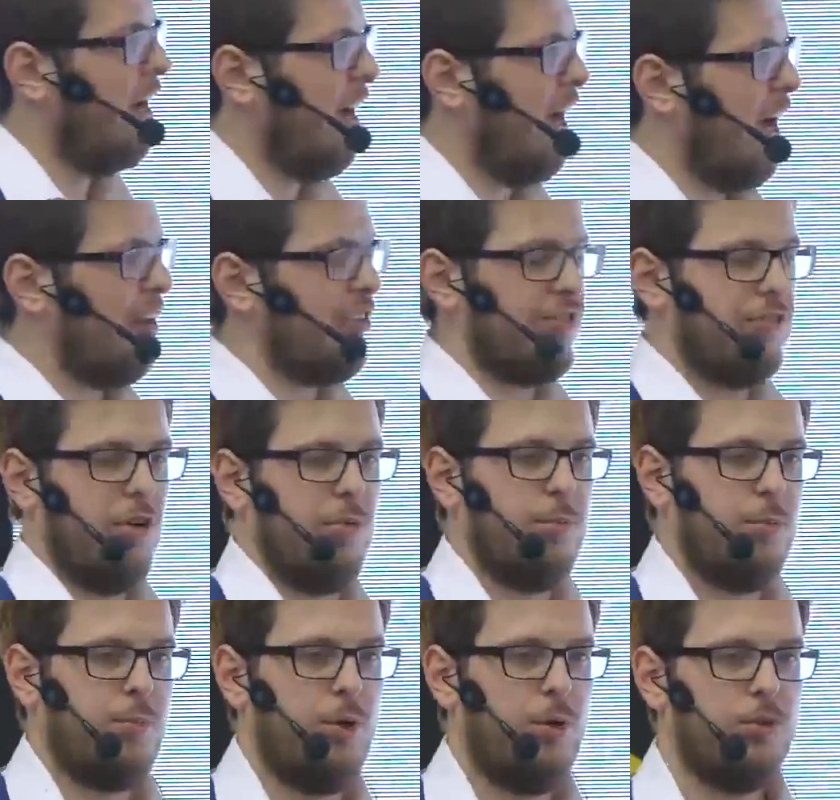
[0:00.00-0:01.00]
ask for
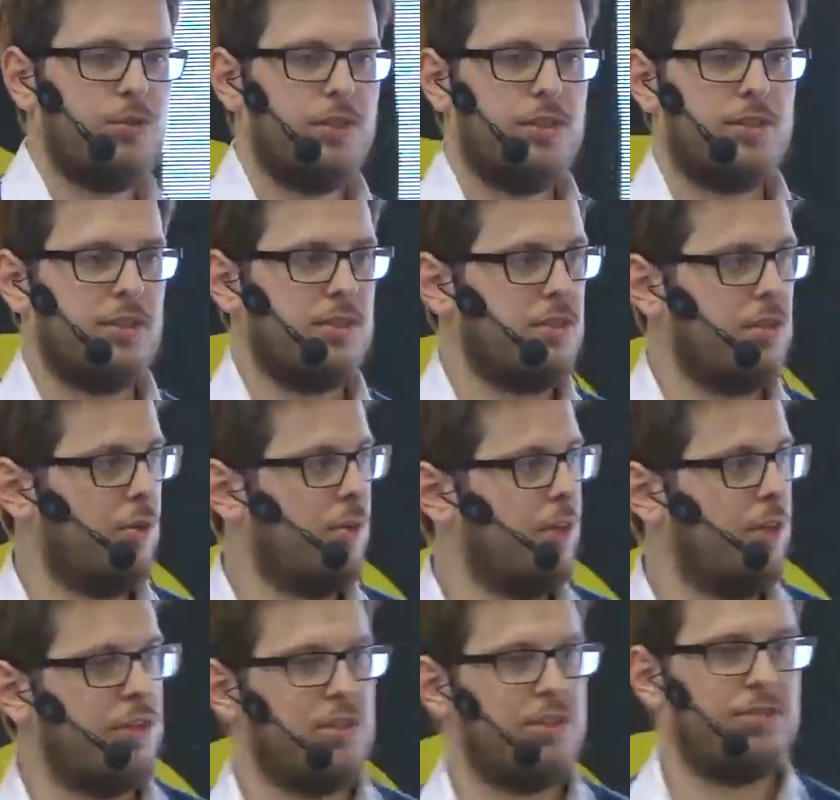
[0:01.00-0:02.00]
proposals and so
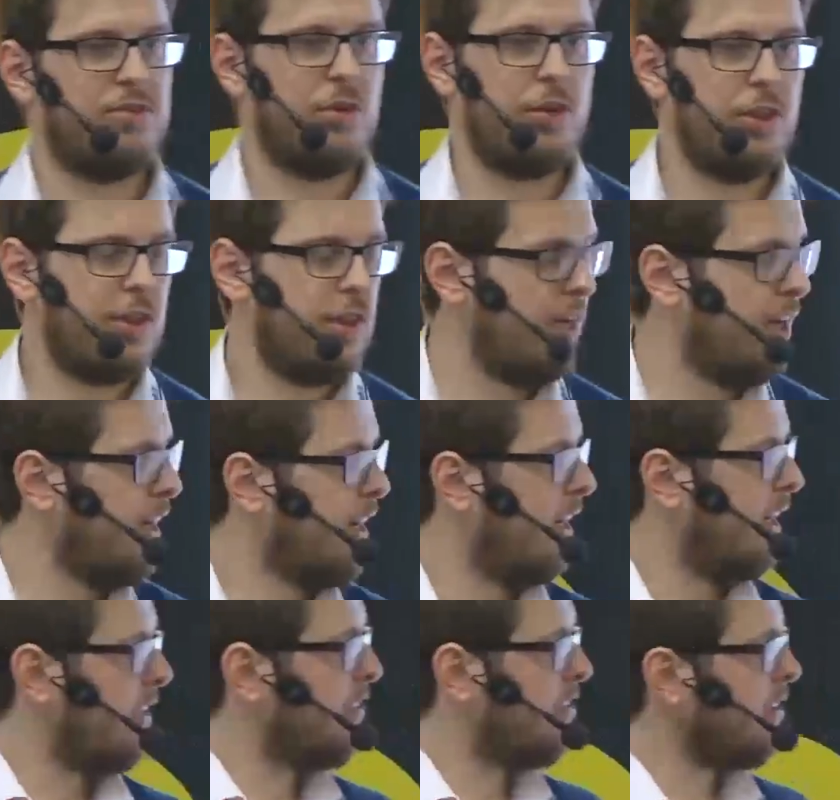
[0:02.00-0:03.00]
on and so forth.
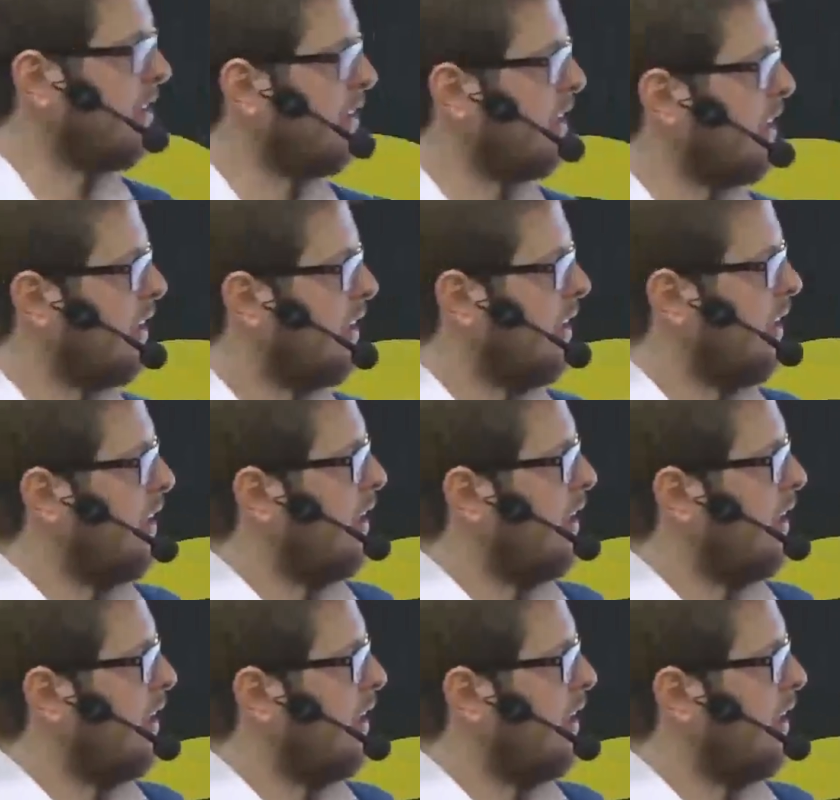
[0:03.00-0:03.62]
Additionally,